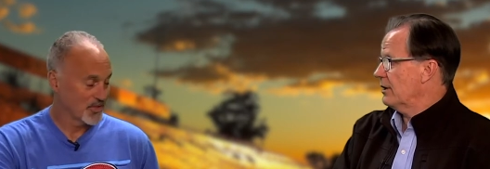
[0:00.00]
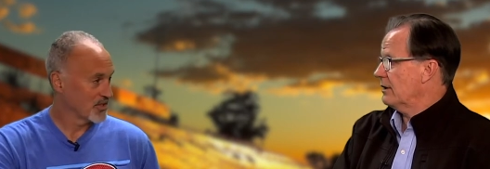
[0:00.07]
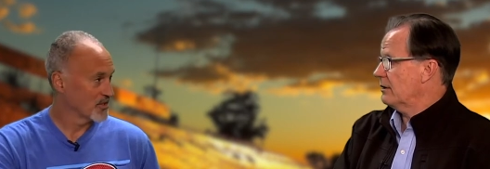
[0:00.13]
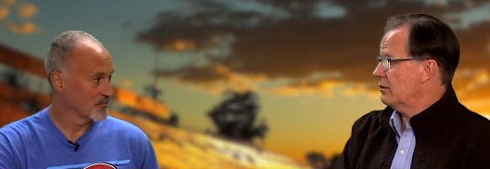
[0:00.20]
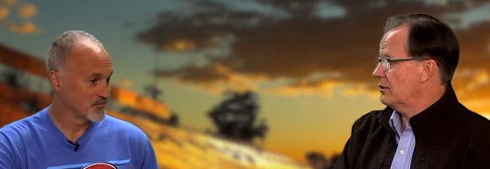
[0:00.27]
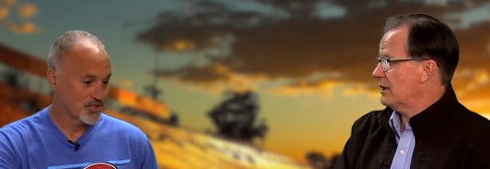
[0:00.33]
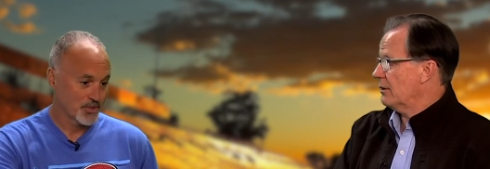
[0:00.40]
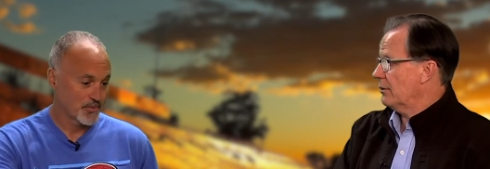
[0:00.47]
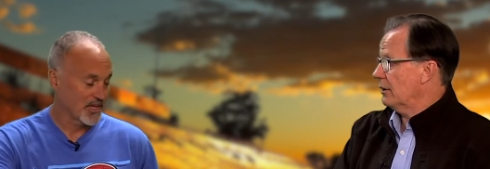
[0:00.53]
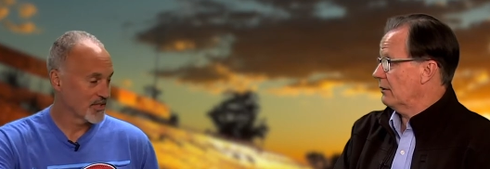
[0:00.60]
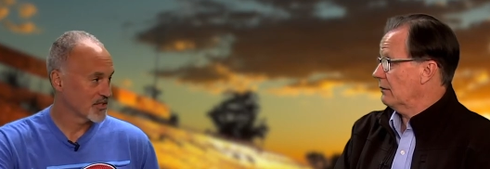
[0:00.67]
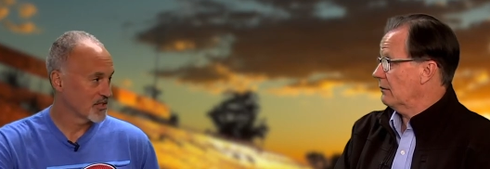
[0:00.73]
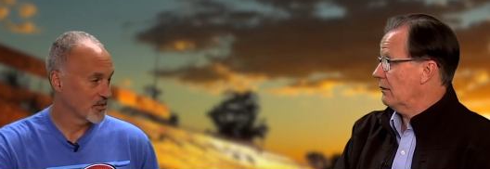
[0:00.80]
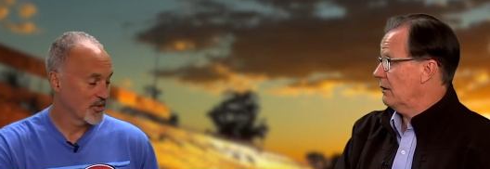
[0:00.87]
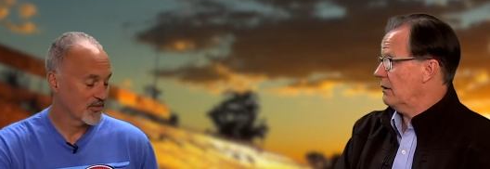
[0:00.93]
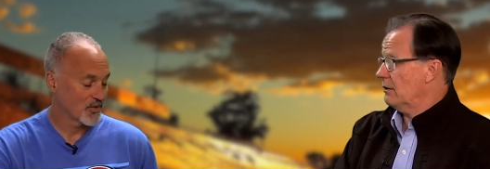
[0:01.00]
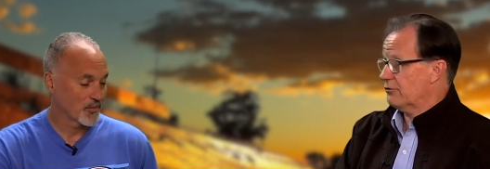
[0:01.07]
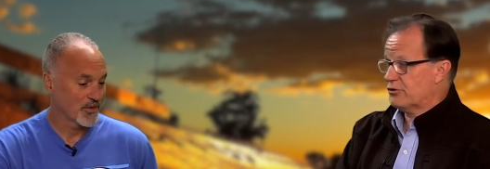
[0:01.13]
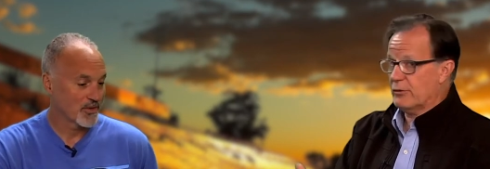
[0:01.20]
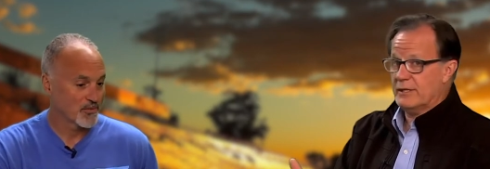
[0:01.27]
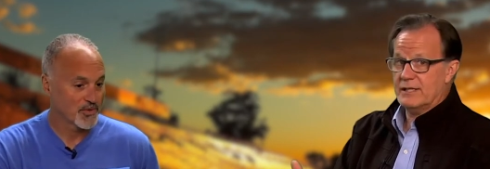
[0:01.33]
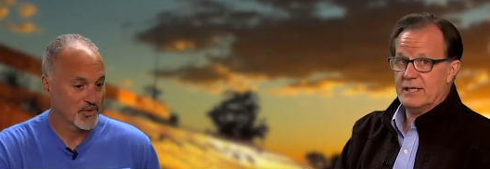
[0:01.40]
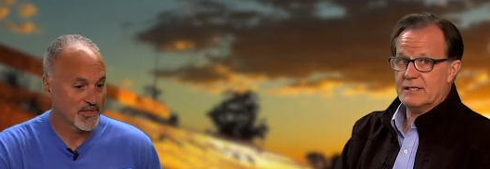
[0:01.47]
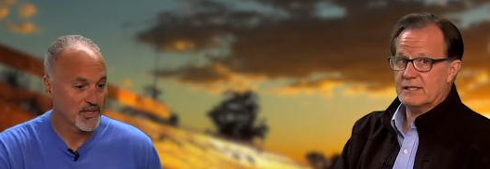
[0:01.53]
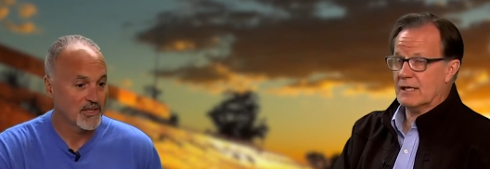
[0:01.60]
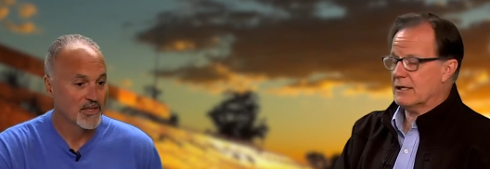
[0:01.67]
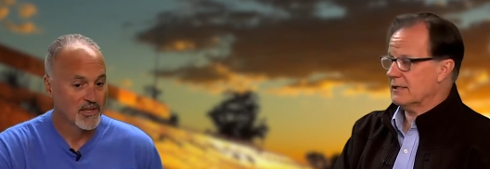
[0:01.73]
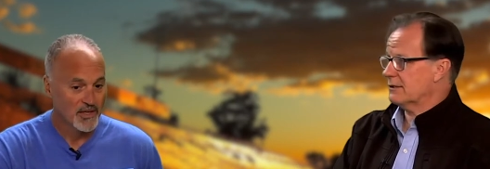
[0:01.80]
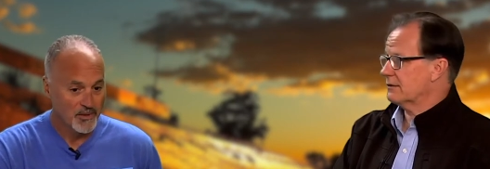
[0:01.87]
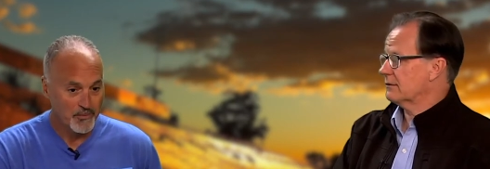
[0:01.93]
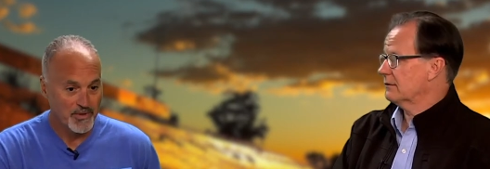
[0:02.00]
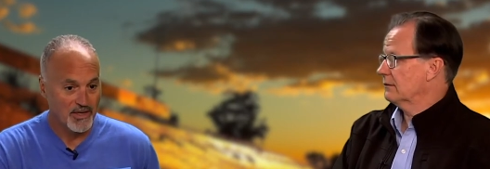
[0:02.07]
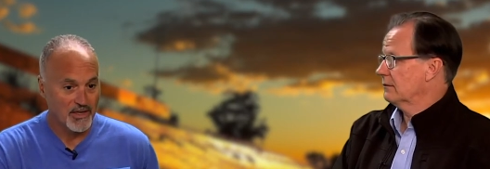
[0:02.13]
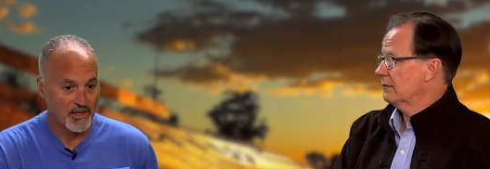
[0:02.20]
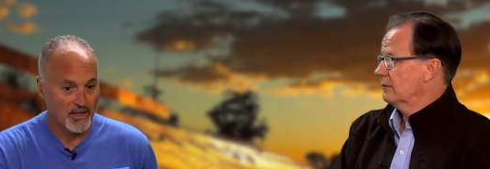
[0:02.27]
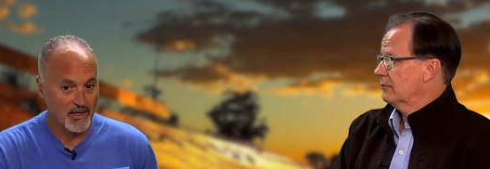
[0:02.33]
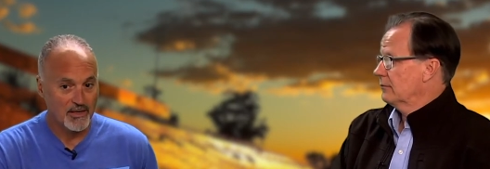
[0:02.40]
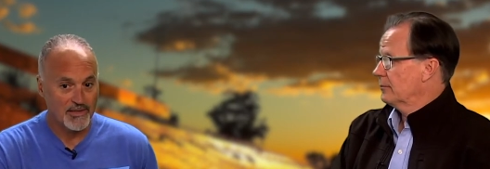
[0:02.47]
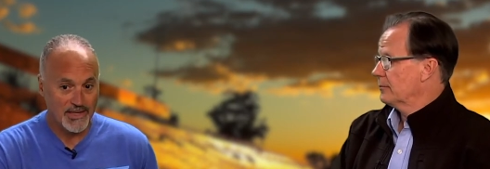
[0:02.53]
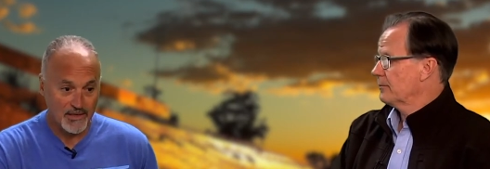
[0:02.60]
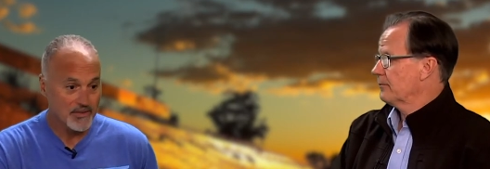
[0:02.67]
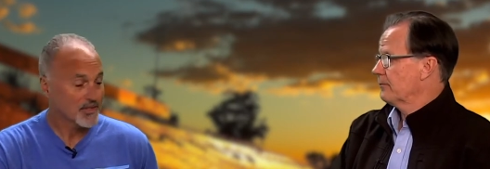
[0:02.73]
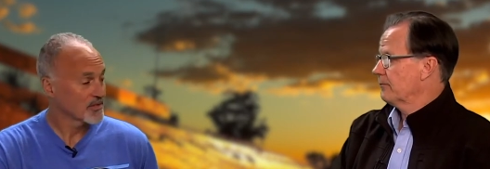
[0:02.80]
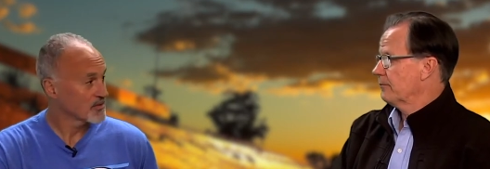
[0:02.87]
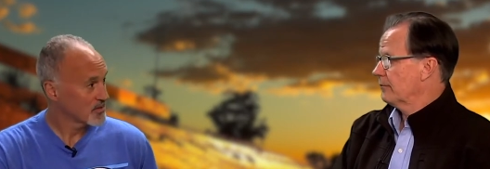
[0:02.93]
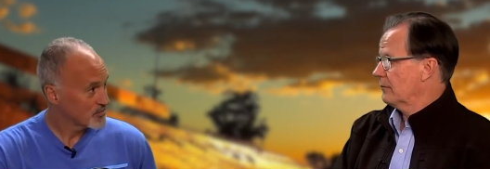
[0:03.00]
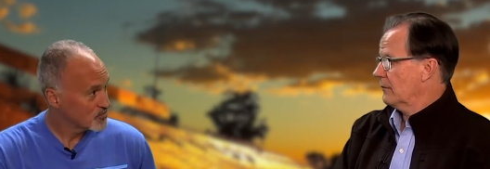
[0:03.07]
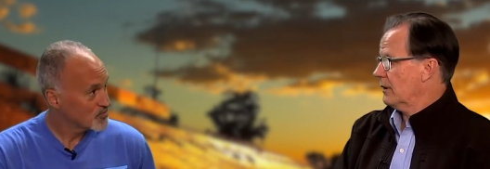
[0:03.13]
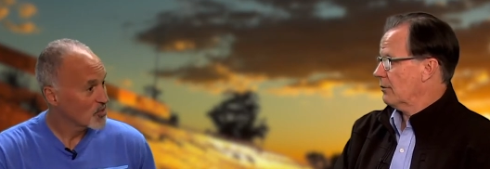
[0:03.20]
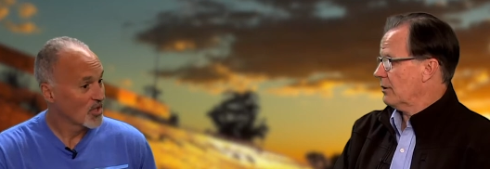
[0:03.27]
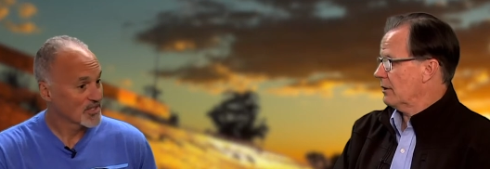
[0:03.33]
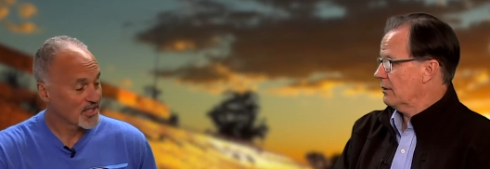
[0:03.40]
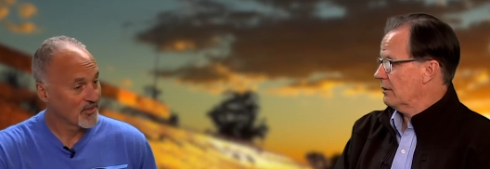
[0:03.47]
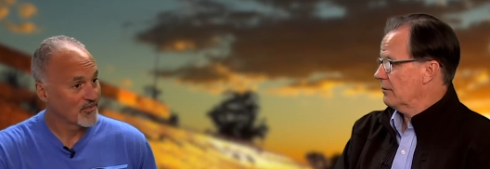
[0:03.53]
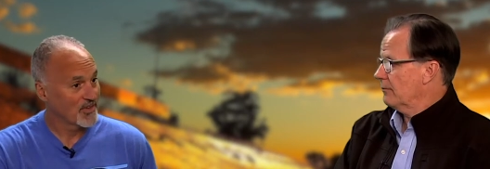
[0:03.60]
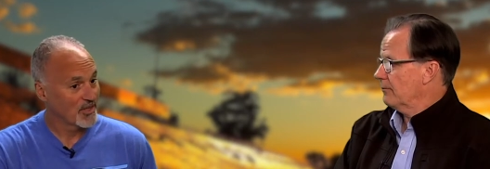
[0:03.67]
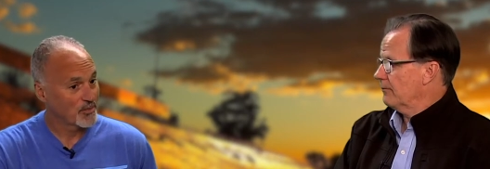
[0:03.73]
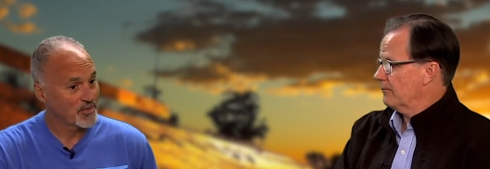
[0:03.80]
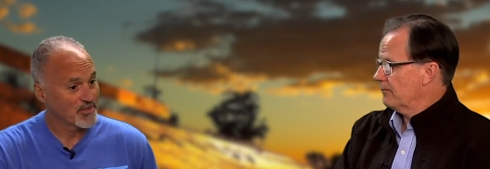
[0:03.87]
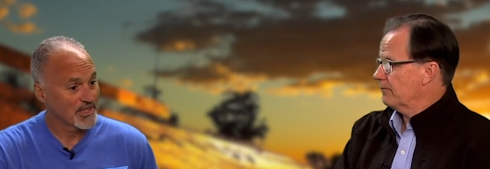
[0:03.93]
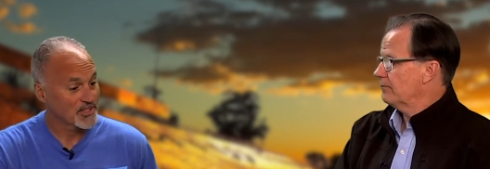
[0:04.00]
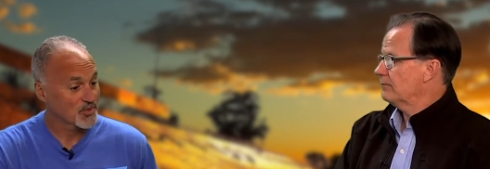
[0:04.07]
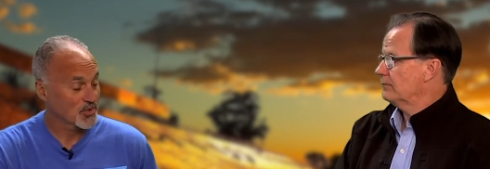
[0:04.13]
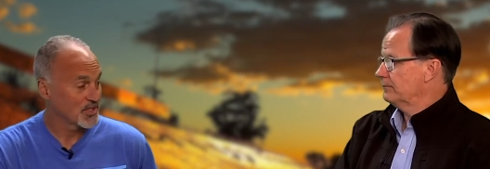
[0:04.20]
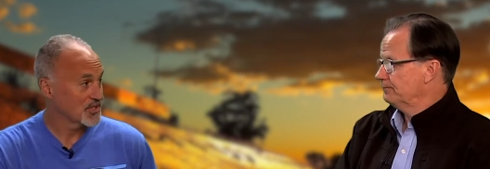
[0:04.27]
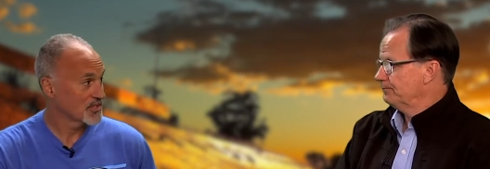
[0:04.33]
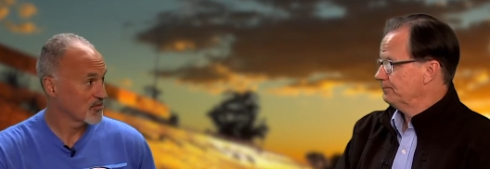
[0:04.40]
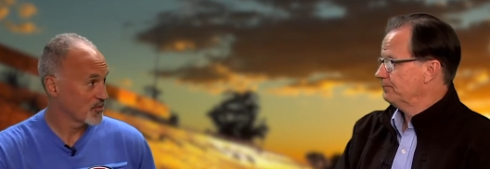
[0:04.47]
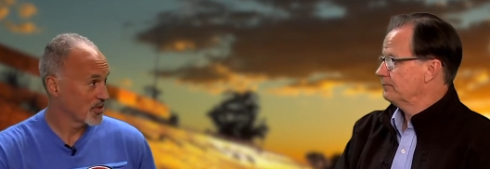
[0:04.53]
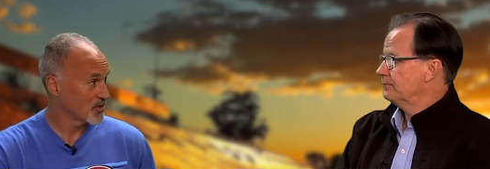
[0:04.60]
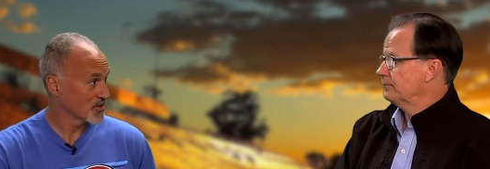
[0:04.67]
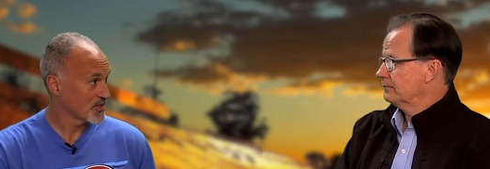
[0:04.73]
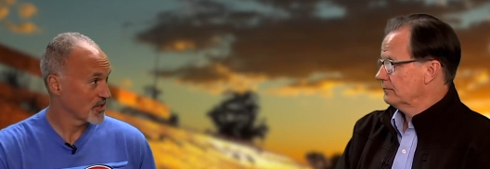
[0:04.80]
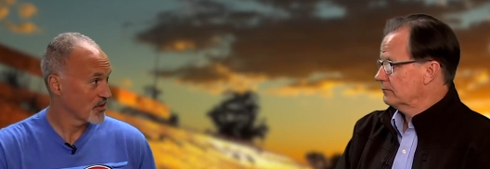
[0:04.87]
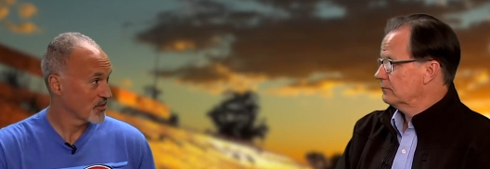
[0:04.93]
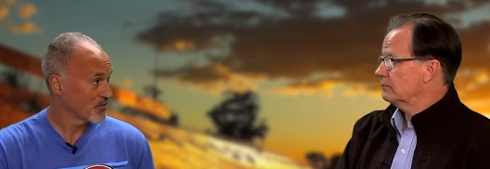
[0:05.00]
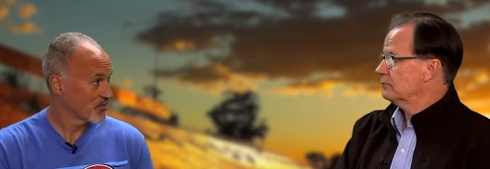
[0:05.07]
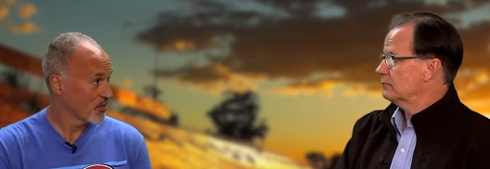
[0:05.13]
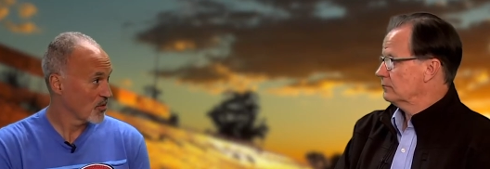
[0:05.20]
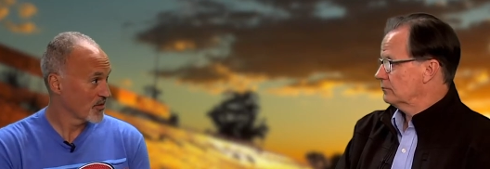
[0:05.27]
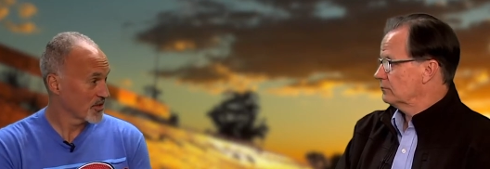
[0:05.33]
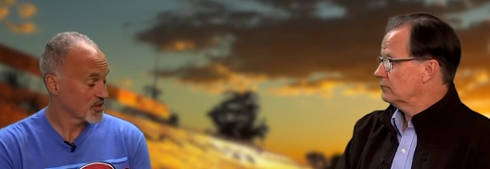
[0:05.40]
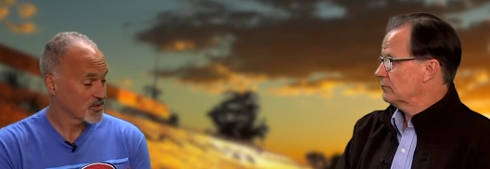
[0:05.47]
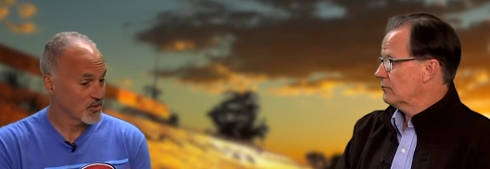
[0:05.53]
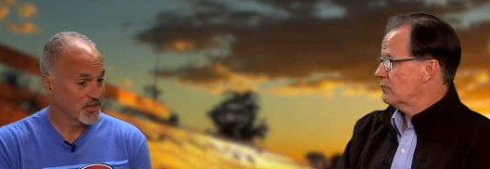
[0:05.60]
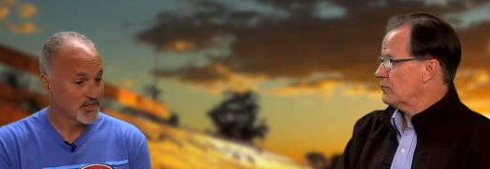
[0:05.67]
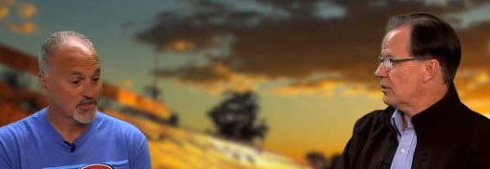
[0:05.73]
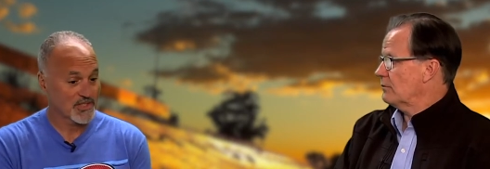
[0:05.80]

Speaker 1: We can ship it out to you. We have no problem doing that. That's nice. But yeah, we'll also have them available the next race if we don't sell over the next 2 weeks.